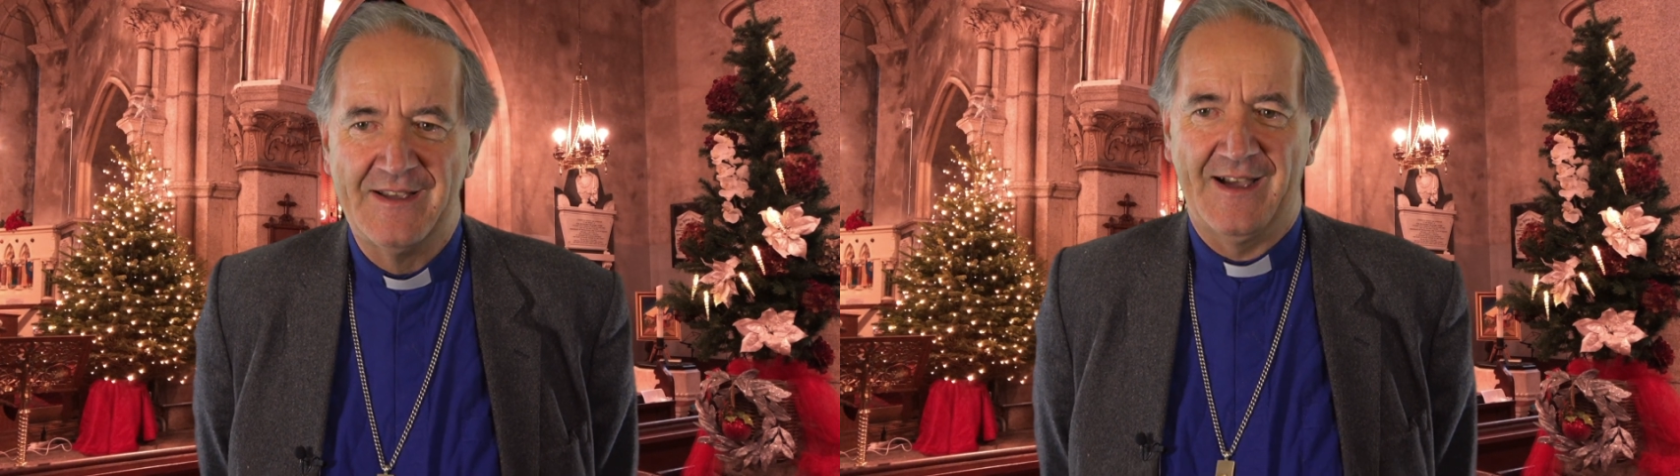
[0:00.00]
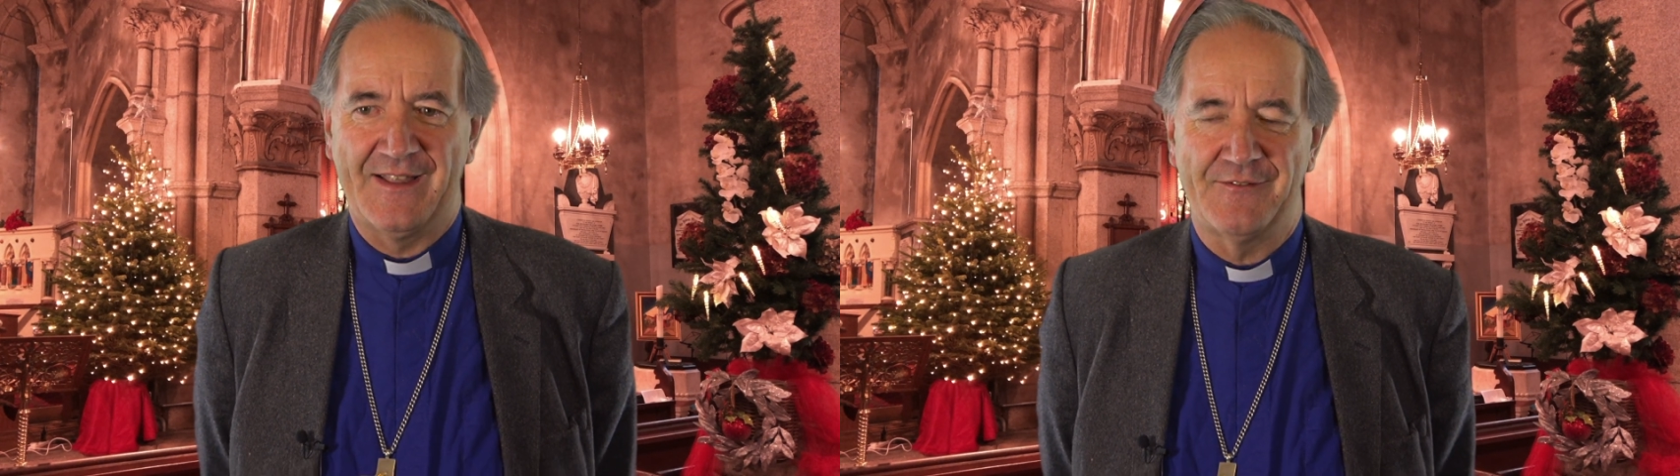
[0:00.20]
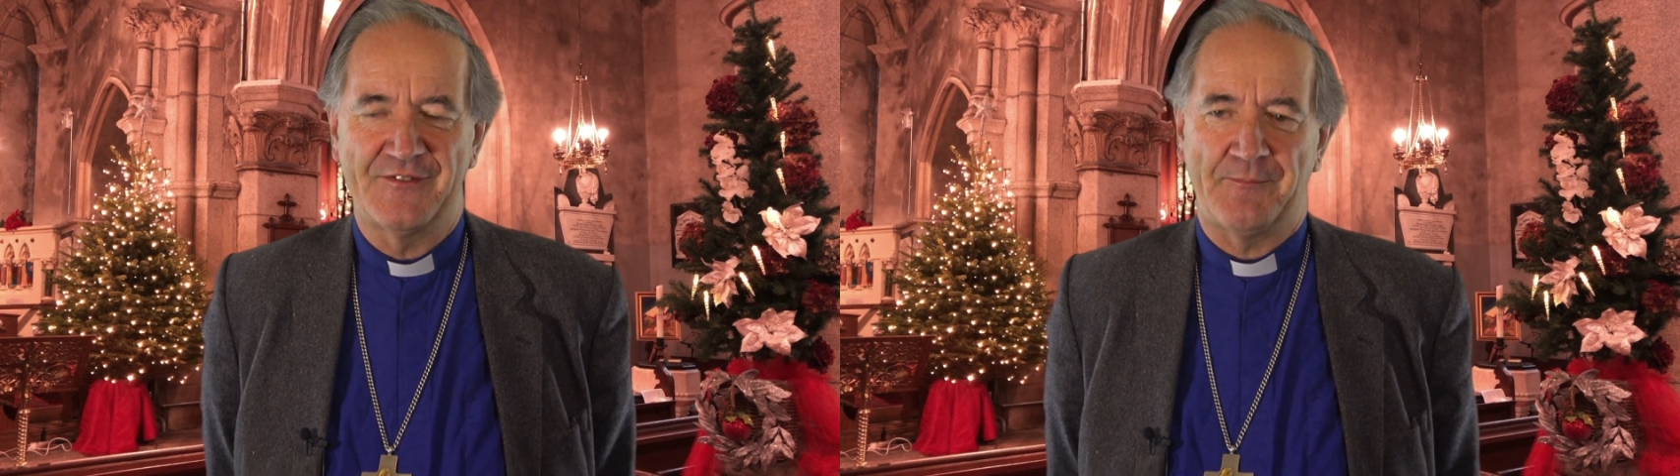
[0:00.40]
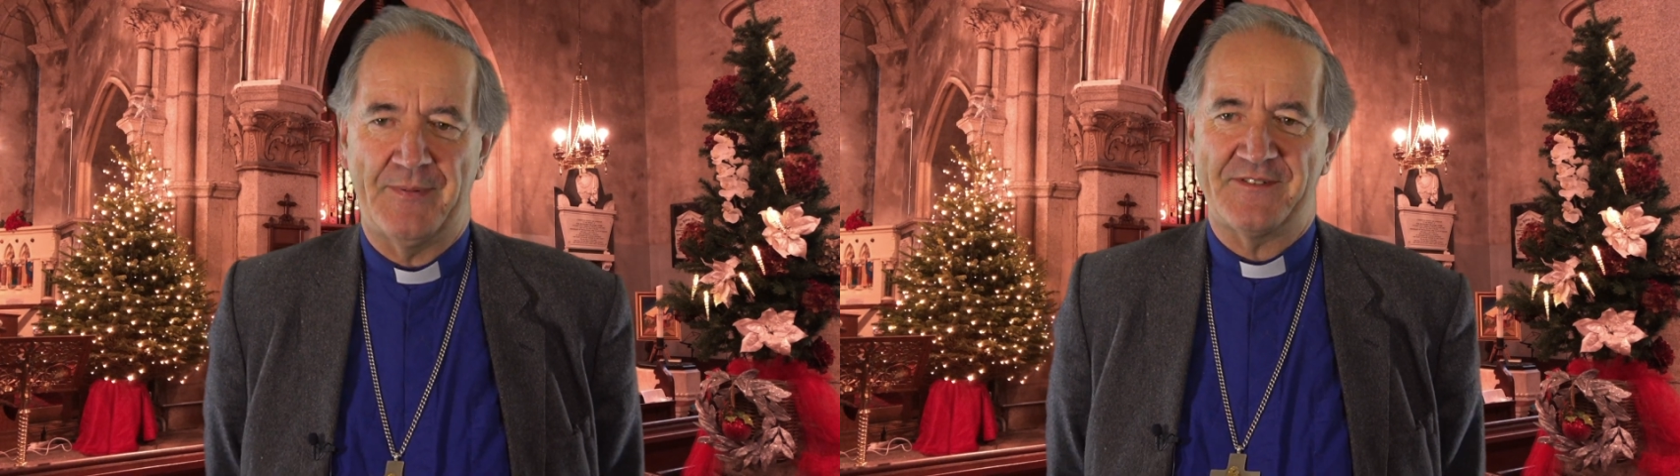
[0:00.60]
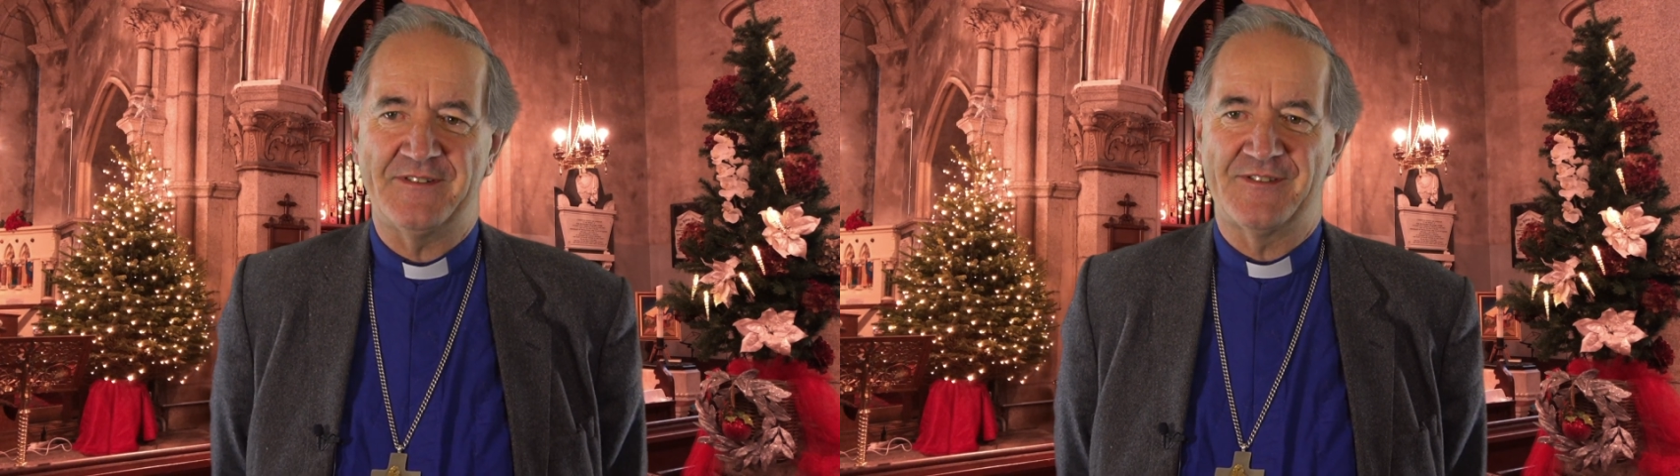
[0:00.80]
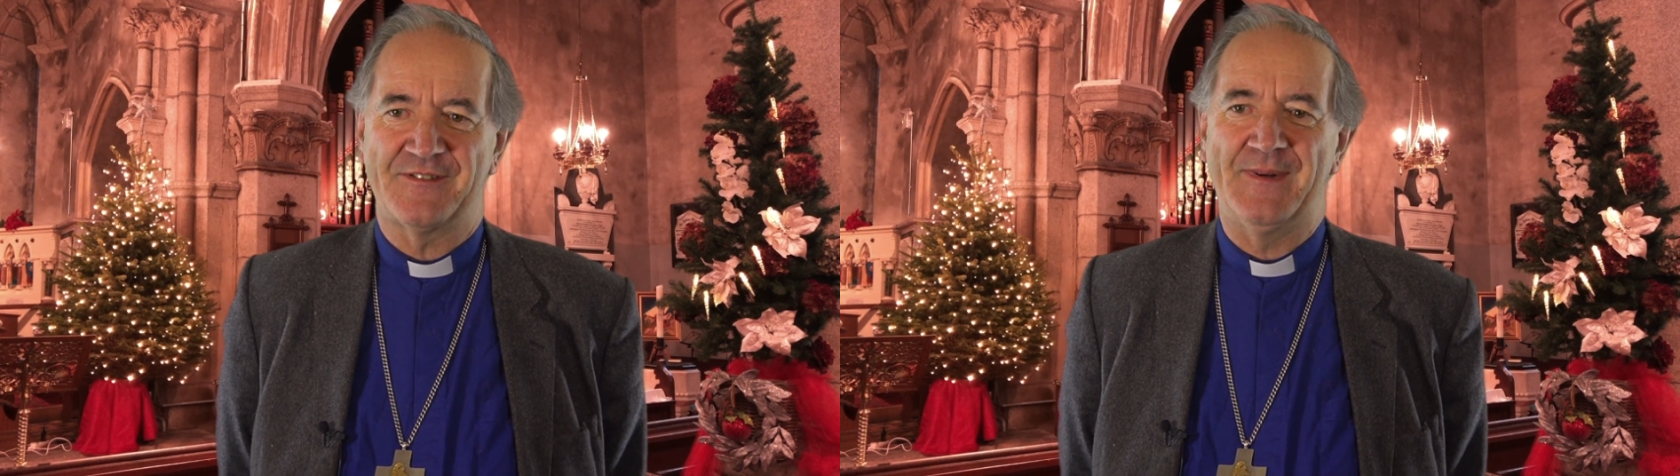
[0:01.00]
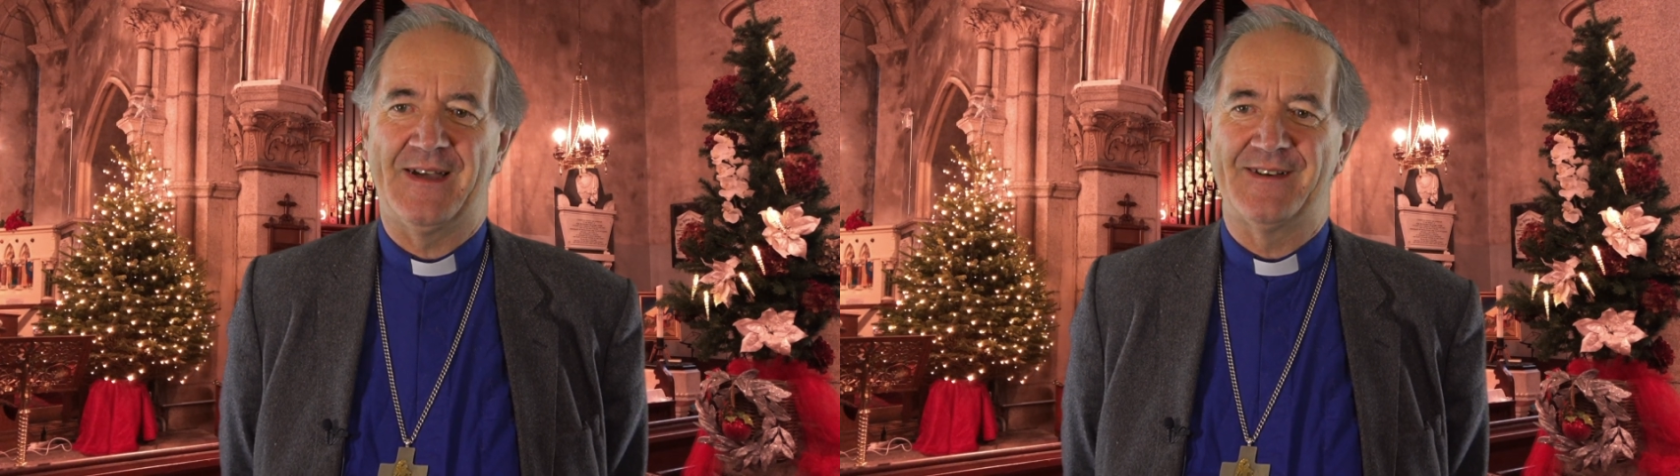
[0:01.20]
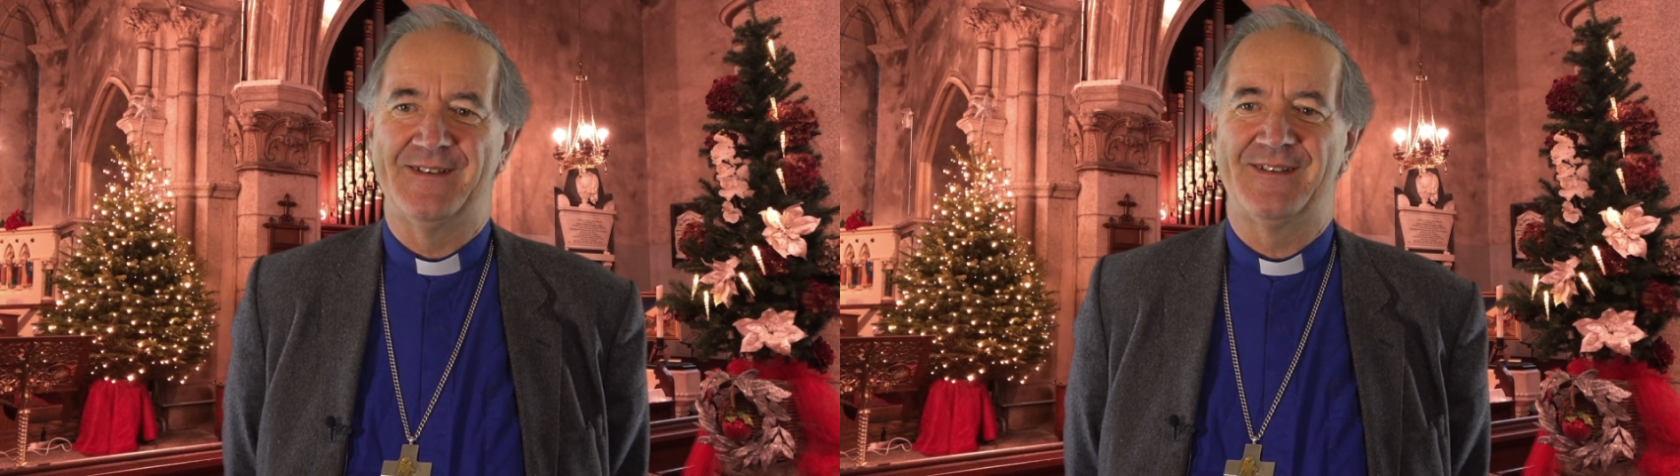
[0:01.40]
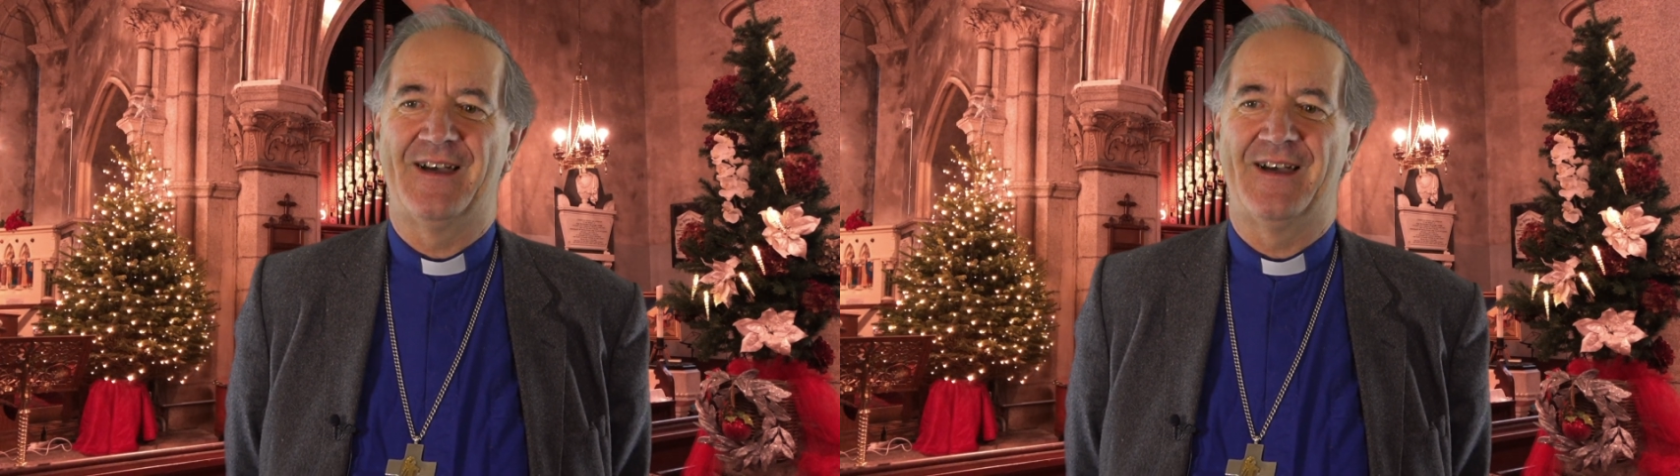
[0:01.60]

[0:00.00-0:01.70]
And there was a businessman